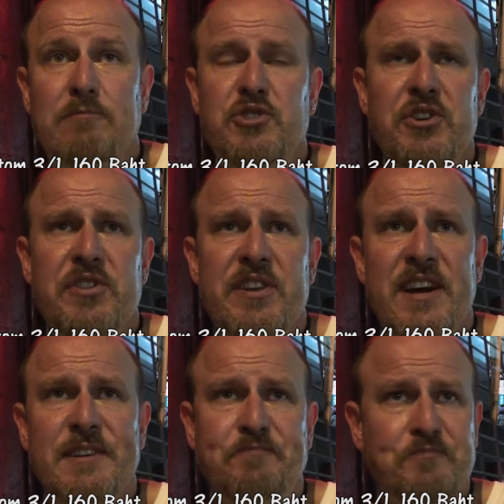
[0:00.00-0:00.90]
During the
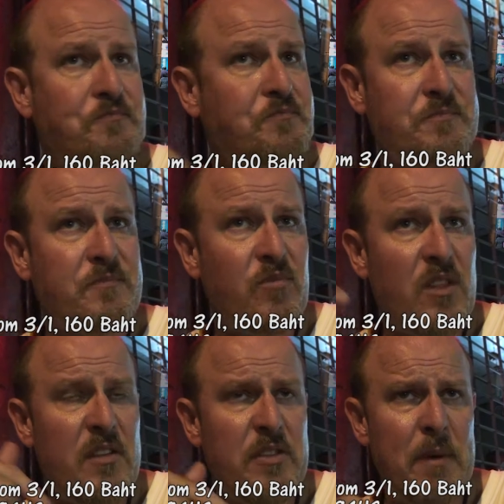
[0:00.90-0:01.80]
day,
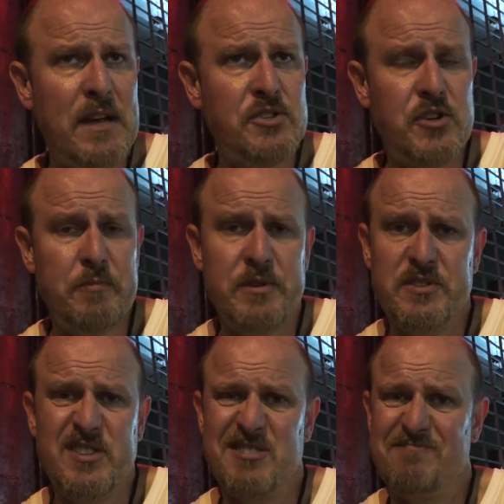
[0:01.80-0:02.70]
the main strip
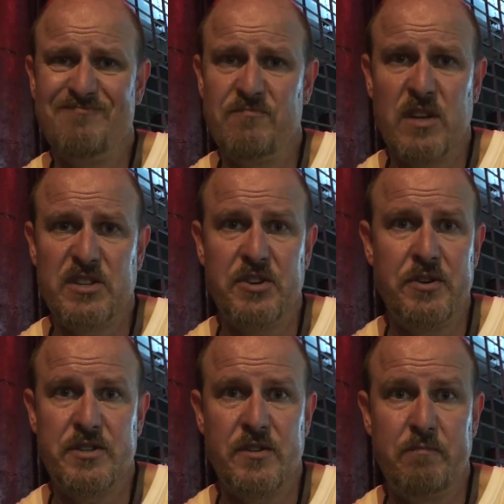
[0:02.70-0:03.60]
is just a
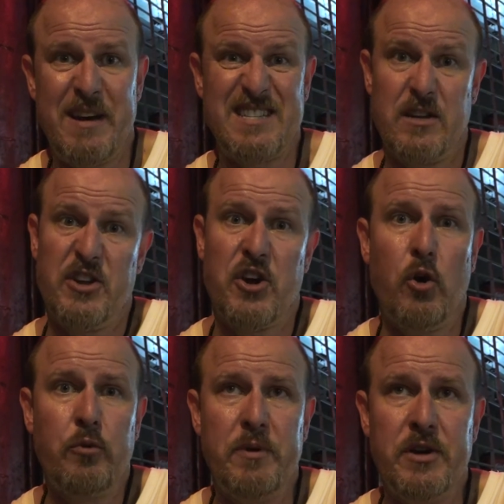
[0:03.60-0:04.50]
series of basically
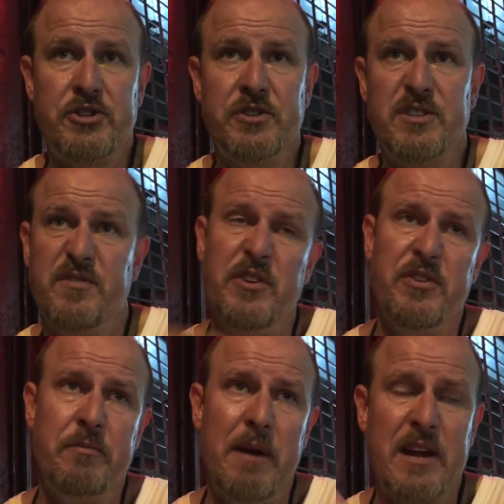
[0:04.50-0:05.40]
gold merchants. If you're
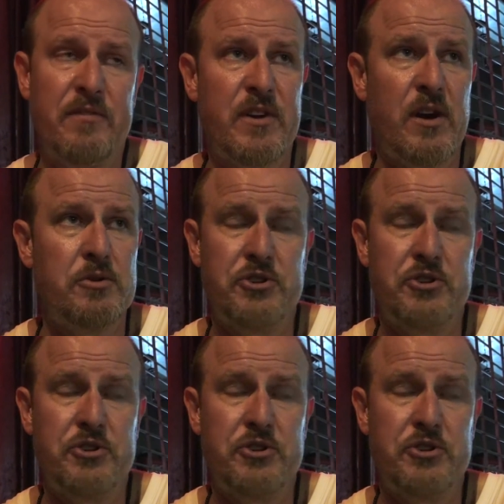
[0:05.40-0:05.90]
in the market for gold